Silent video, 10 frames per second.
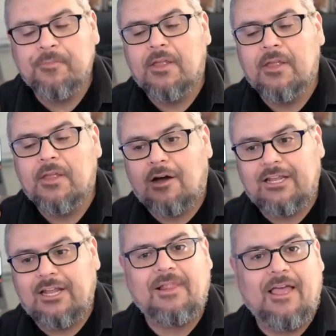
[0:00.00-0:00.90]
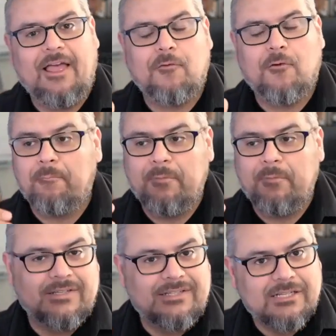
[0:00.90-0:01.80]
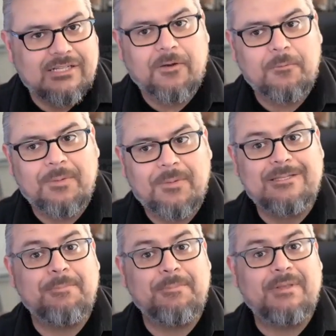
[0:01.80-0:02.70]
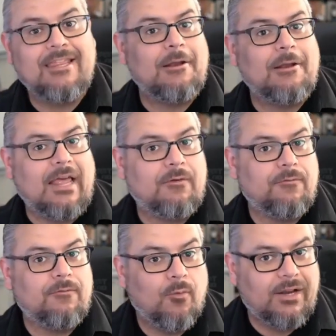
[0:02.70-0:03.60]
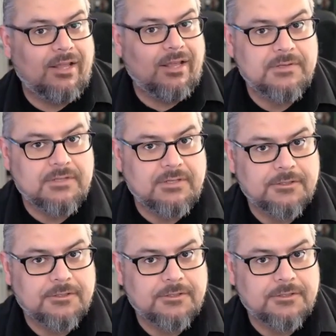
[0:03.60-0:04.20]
on that platform, built a six-figure business, but then that platform went out of business.